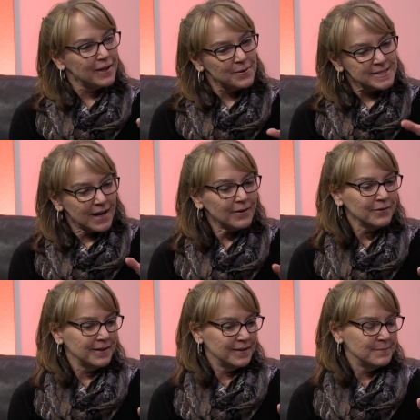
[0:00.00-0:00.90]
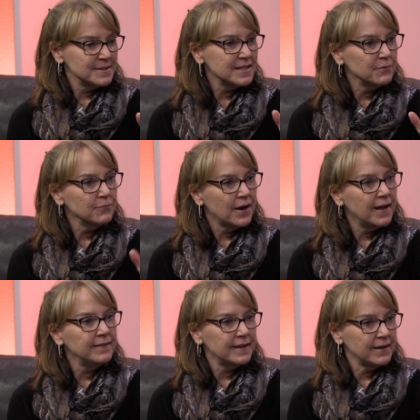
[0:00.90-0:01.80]
Those algorithms that
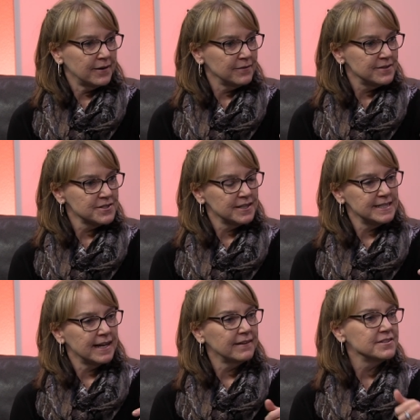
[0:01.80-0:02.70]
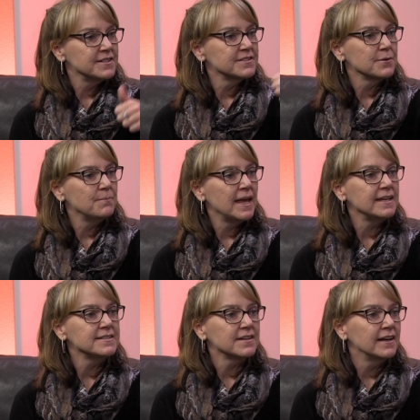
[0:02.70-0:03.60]
run that artificial intelligence are
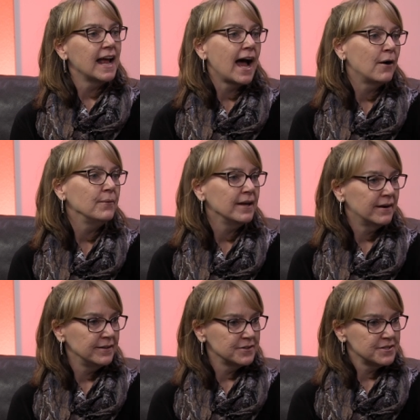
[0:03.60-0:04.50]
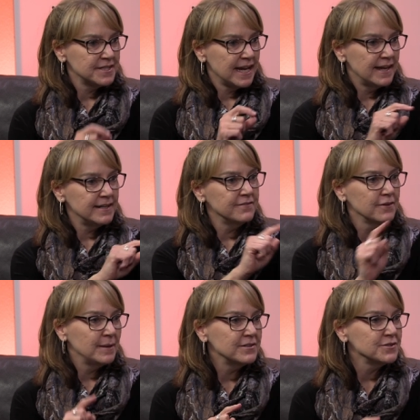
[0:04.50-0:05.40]
based on how we understand
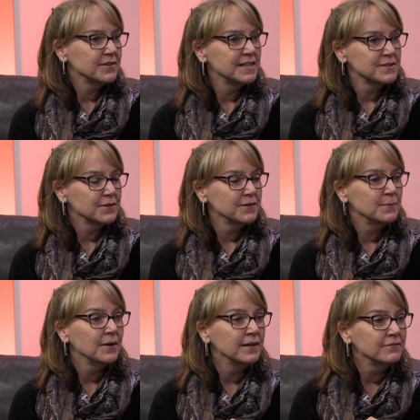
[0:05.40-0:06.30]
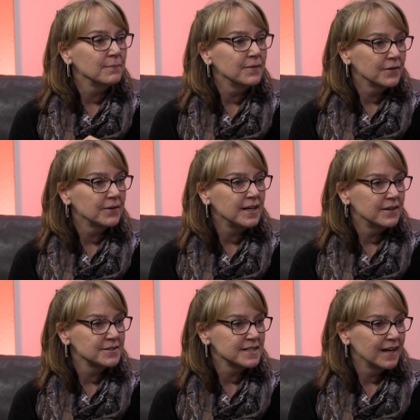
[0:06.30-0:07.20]
information transfer in the brain from thirty
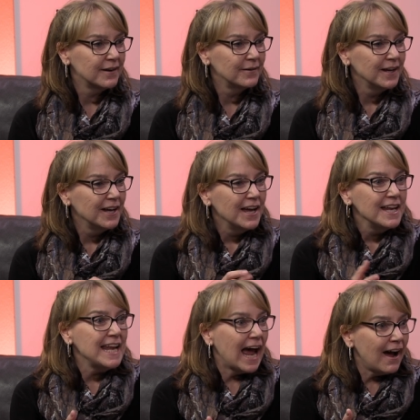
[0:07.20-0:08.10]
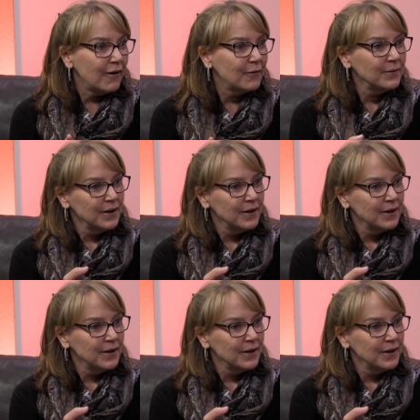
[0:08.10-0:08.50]
years ago. Now,